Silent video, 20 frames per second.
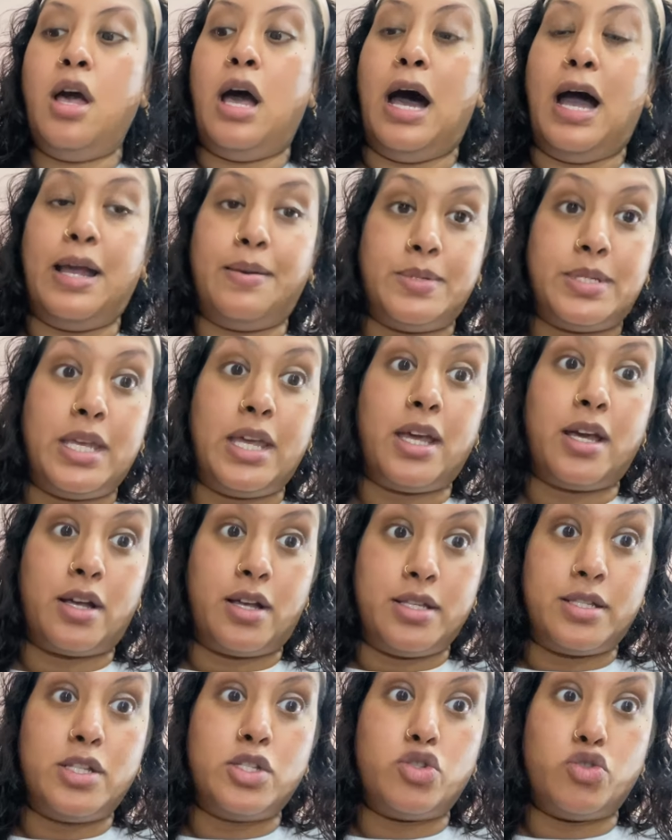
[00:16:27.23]
I am saying it
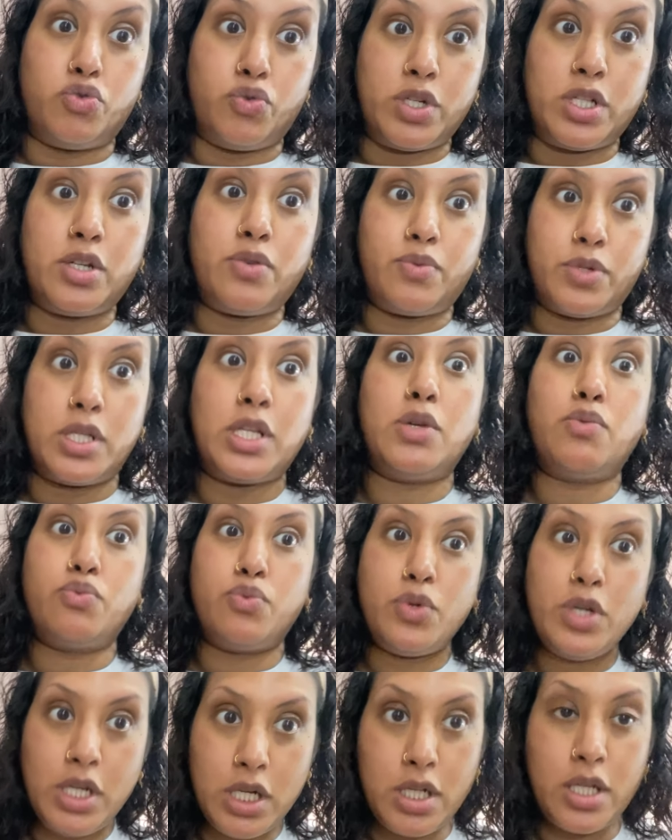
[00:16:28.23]
because it's really, really,
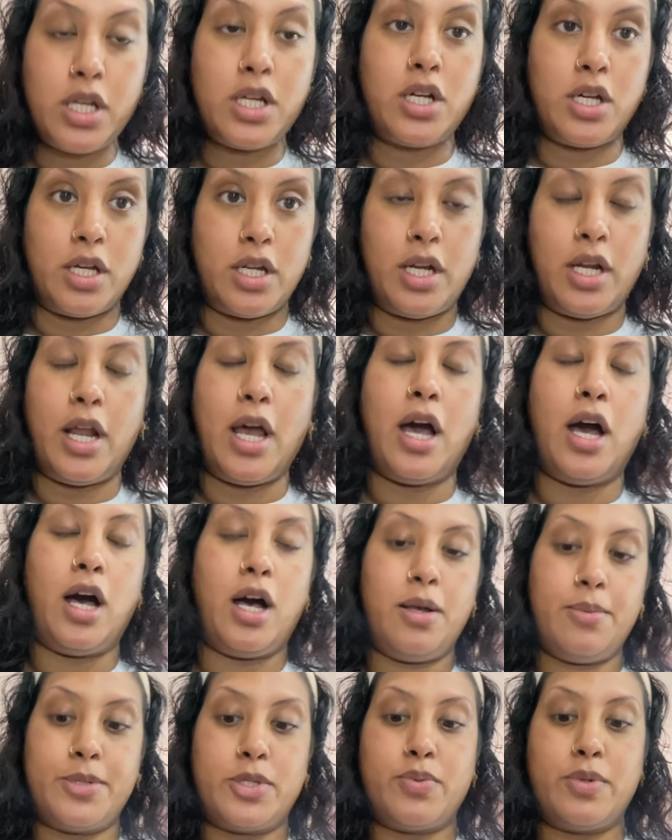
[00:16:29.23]
really good. It
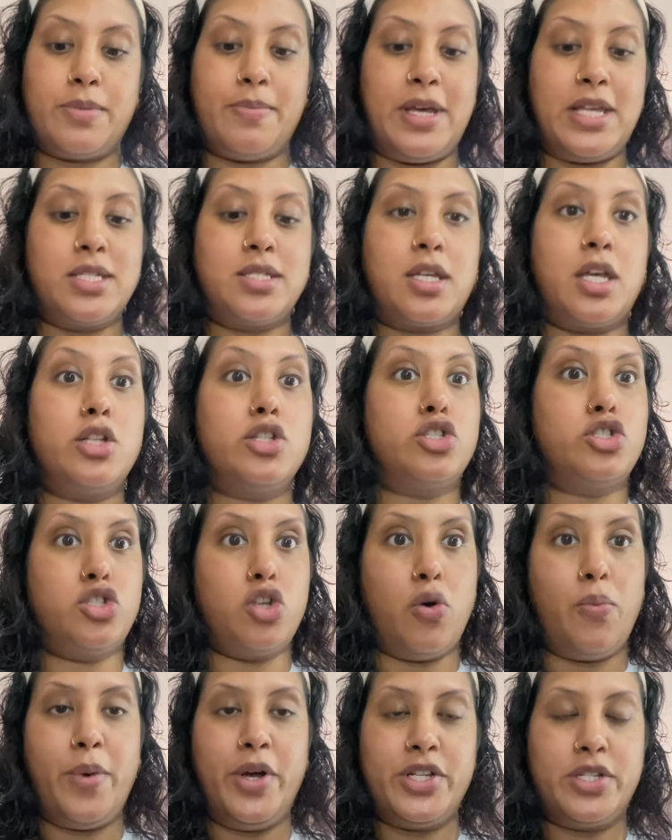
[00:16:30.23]
helps with my skin
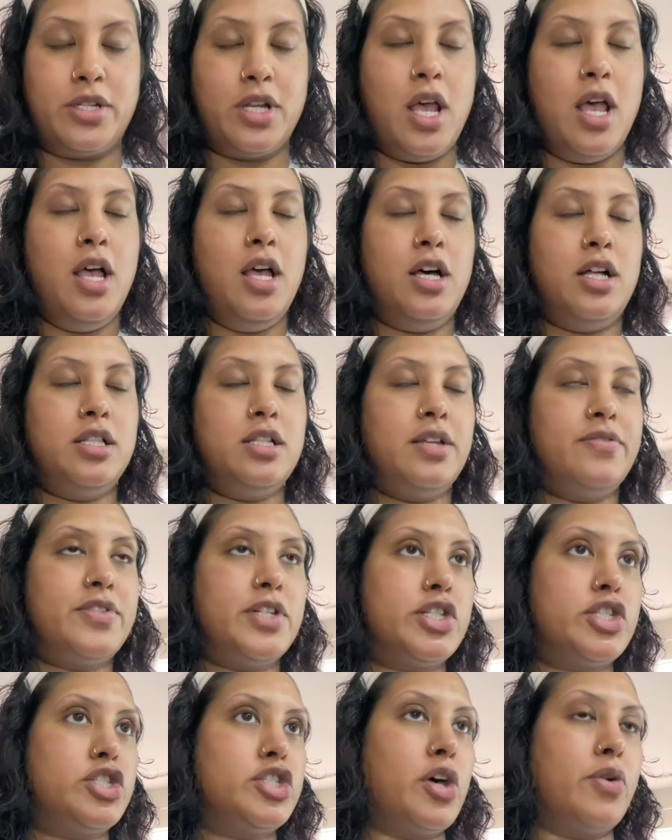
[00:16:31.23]
so much. Leaves
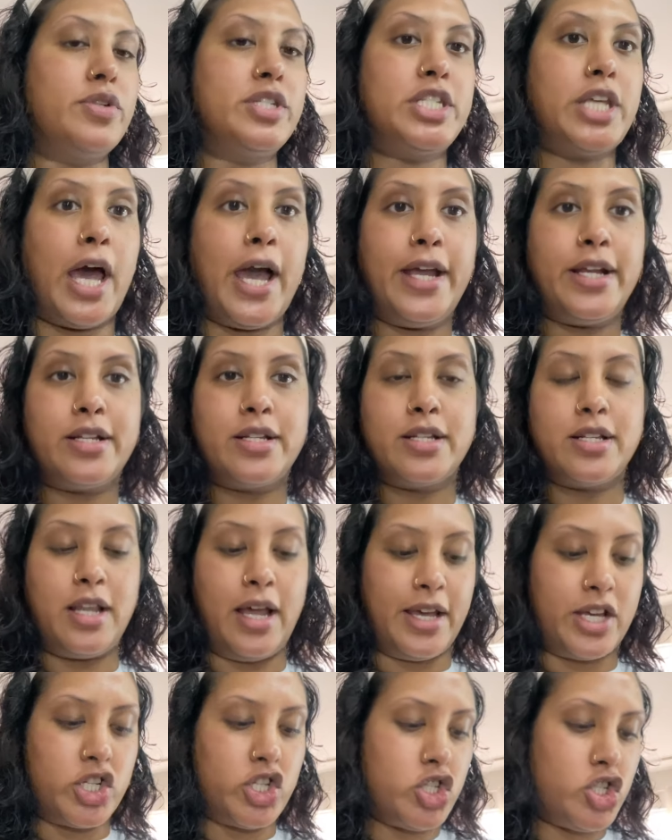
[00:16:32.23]
it so tight,
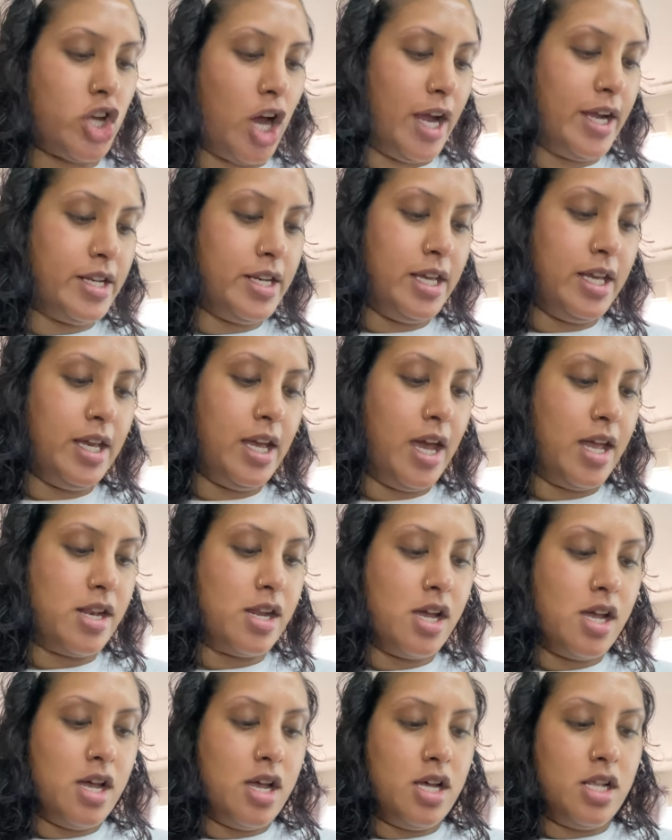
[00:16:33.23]
like shiny, and
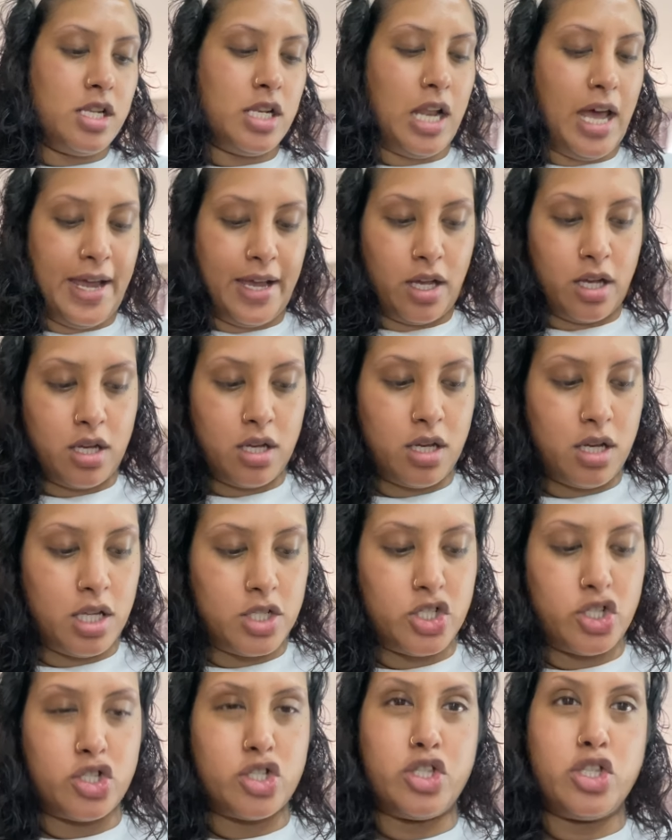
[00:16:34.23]
like it
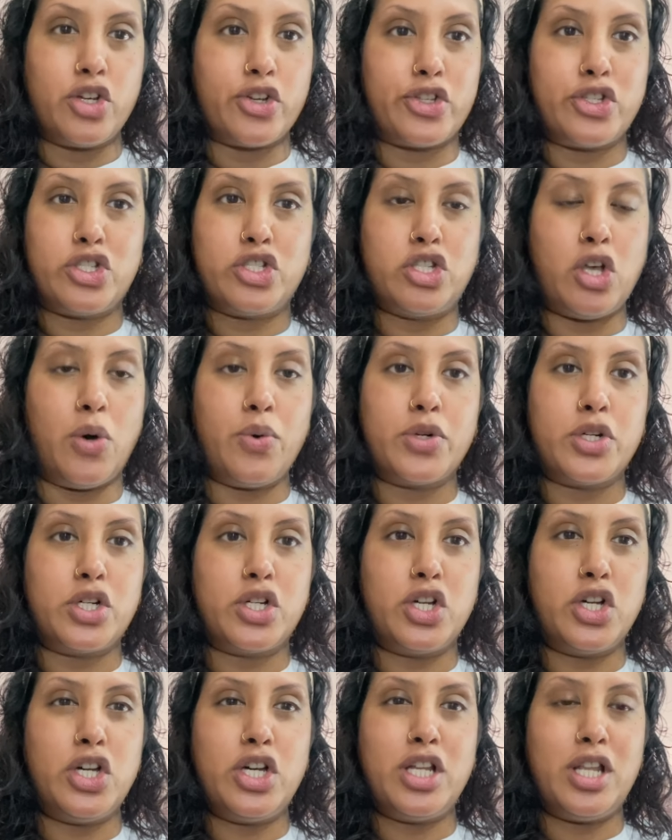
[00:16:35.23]
just looks so
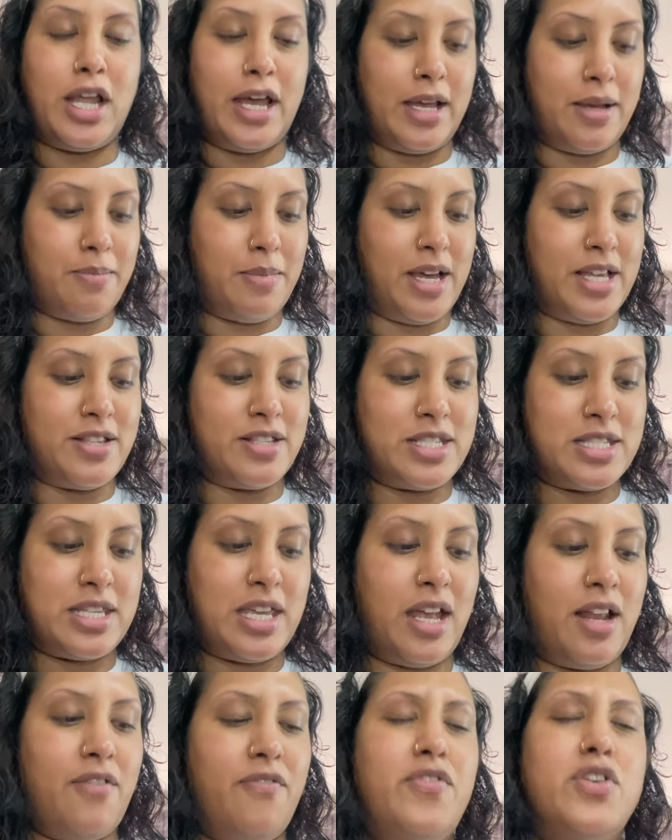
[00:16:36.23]
good. Like my
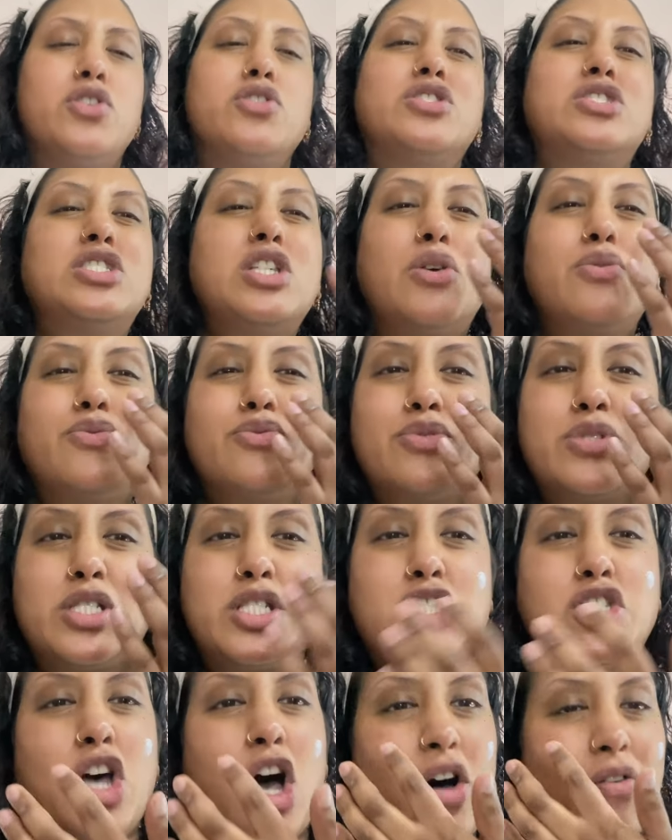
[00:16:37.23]
skin feels so
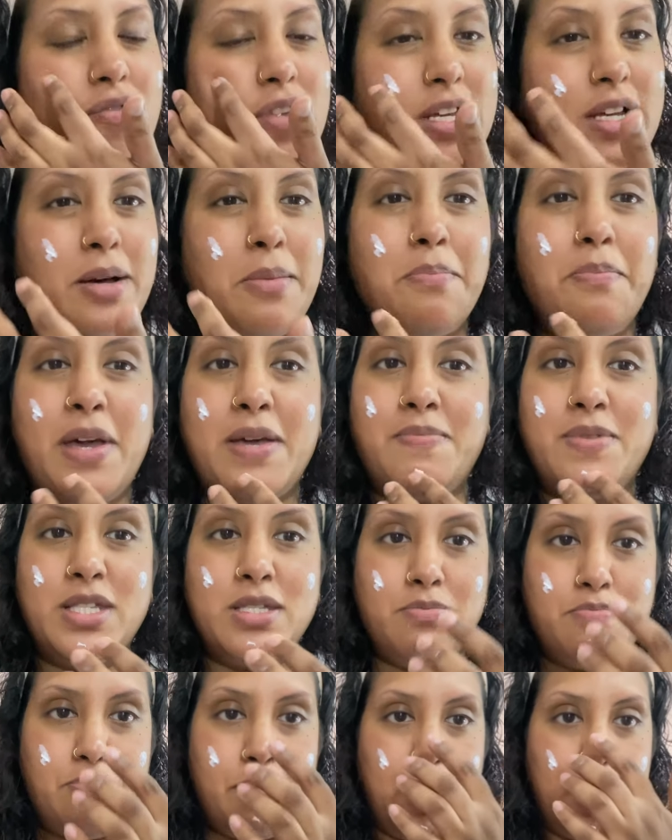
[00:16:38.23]
soft, like a baby's
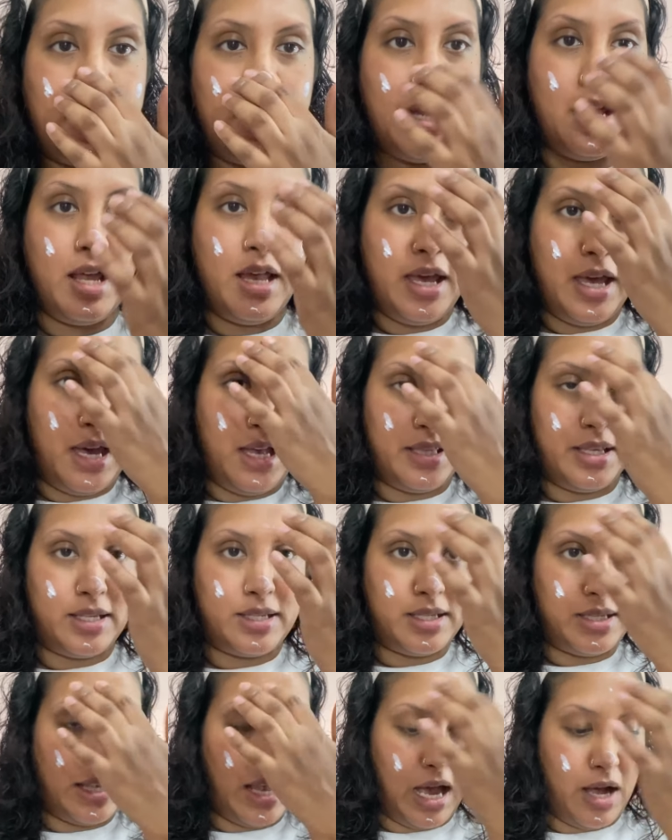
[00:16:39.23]
butt. And
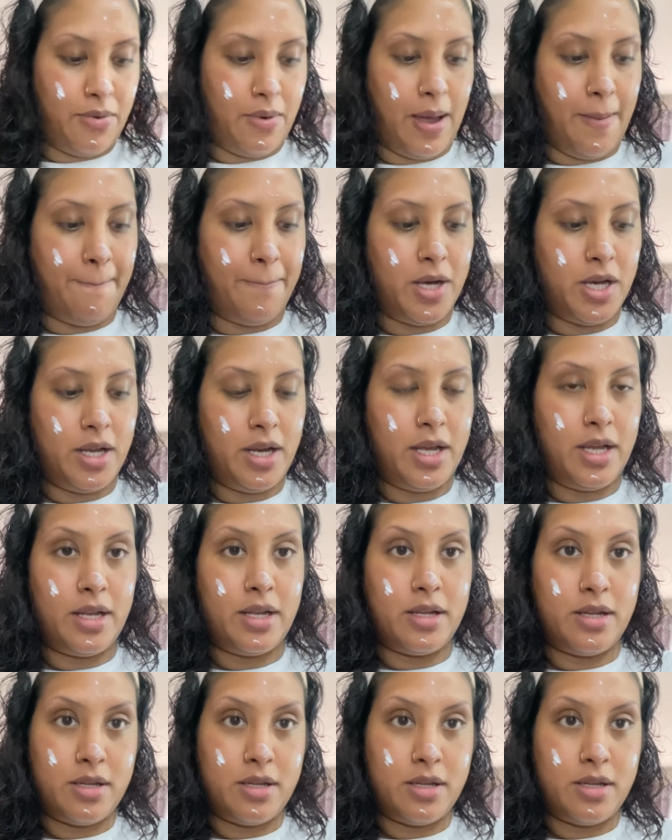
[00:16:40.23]
this is how I put it.